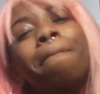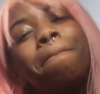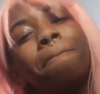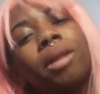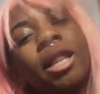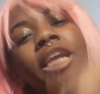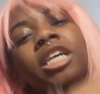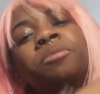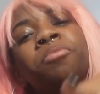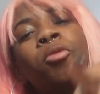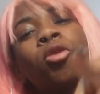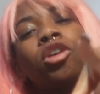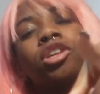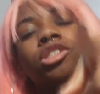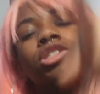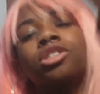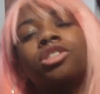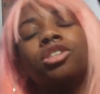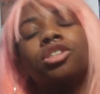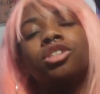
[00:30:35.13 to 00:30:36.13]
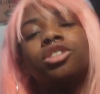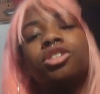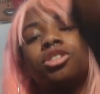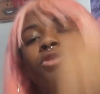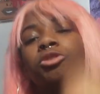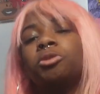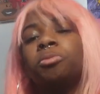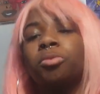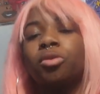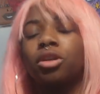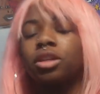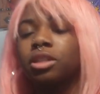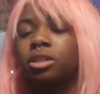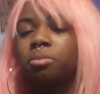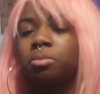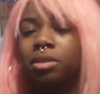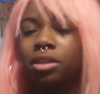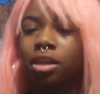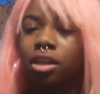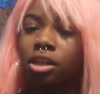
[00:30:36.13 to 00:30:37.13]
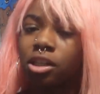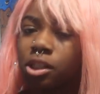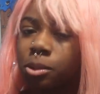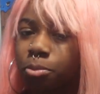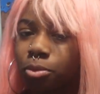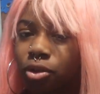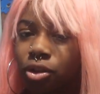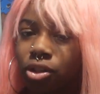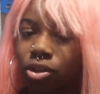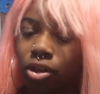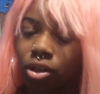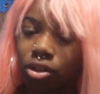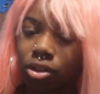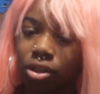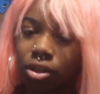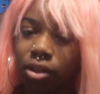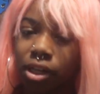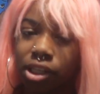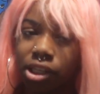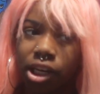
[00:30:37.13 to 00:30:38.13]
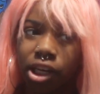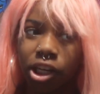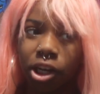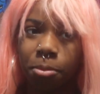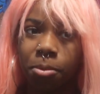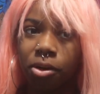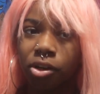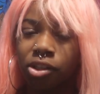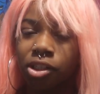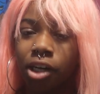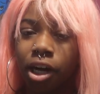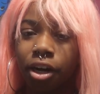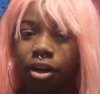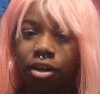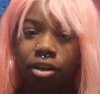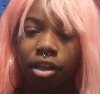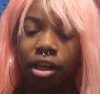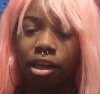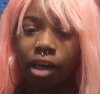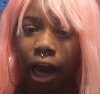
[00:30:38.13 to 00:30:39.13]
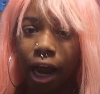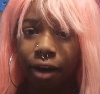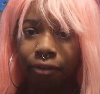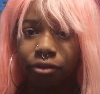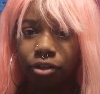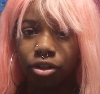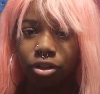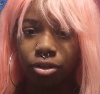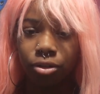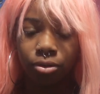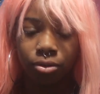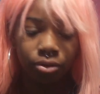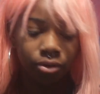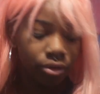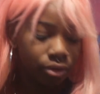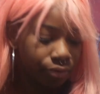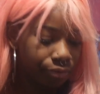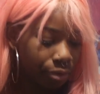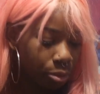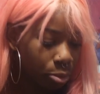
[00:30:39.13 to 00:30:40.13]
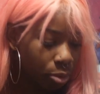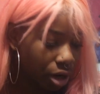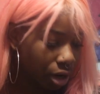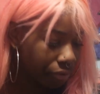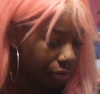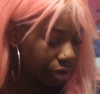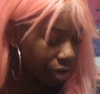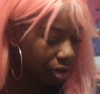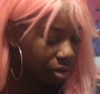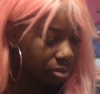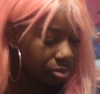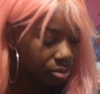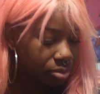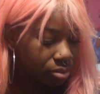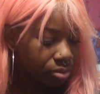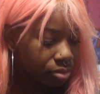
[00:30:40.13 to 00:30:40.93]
play sports, do sports, because sports also like take up your entire like afternoon from what I've heard.